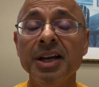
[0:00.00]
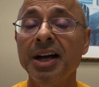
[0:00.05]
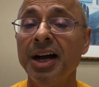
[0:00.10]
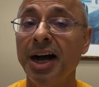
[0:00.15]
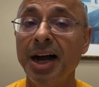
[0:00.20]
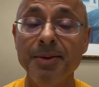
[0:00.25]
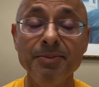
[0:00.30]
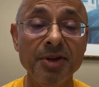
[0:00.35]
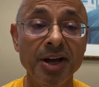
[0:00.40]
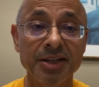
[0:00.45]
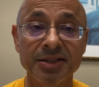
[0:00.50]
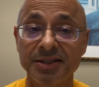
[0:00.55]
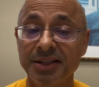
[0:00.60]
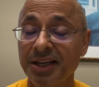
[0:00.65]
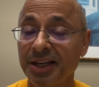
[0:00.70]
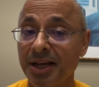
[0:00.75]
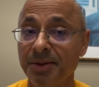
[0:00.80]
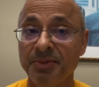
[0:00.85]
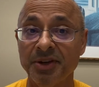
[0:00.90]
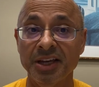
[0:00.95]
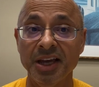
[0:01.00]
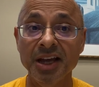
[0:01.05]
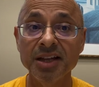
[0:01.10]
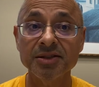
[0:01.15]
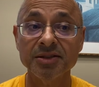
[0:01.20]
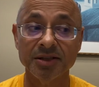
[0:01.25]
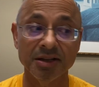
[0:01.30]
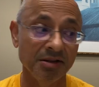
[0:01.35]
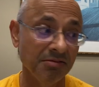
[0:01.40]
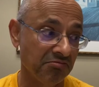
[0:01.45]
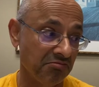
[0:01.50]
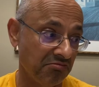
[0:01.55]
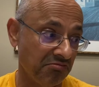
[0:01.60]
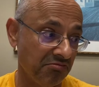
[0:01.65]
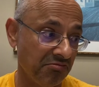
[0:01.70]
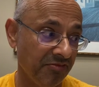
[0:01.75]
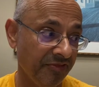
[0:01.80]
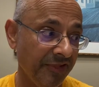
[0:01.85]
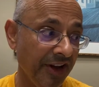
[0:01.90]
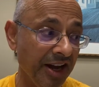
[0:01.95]
I'm not saying I'm against it.
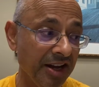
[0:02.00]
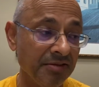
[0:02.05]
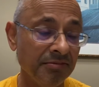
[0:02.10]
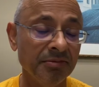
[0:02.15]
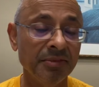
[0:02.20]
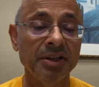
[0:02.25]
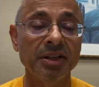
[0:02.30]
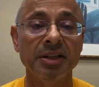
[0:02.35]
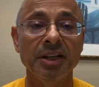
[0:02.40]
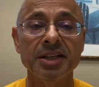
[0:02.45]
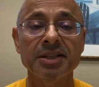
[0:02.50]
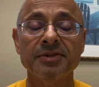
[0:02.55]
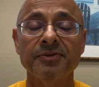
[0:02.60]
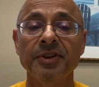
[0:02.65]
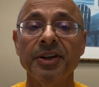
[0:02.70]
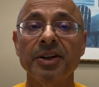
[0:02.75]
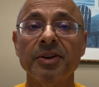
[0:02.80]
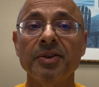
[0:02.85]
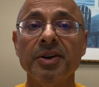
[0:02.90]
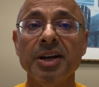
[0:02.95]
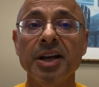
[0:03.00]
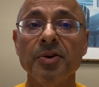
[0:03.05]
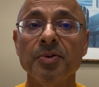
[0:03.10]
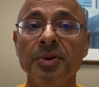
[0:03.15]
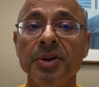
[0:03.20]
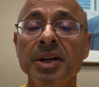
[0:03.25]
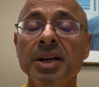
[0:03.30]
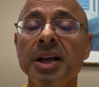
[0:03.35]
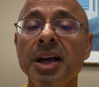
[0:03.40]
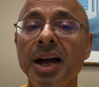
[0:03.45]
Fine, let's figure it out.